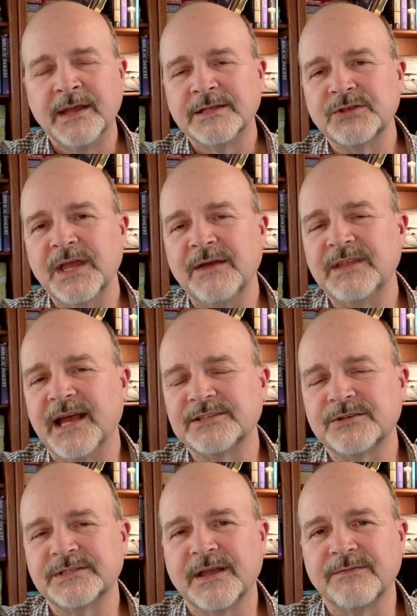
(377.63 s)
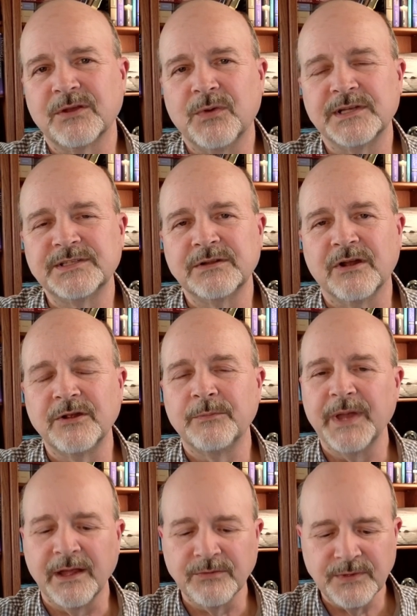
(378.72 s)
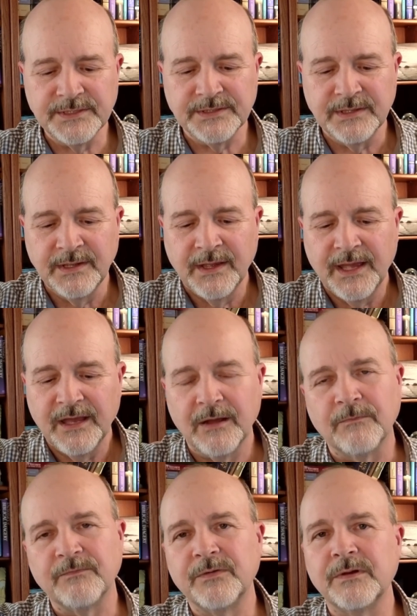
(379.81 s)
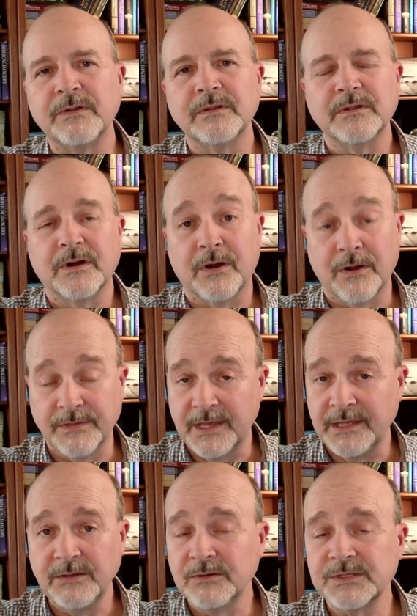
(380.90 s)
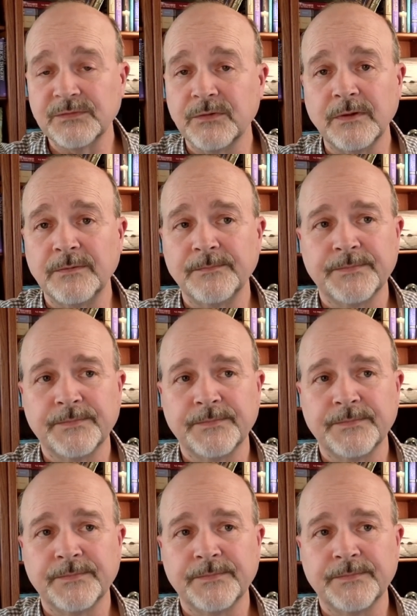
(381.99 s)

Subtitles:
So you have to ask yourself the question: are your boundaries helpful? Are they useful?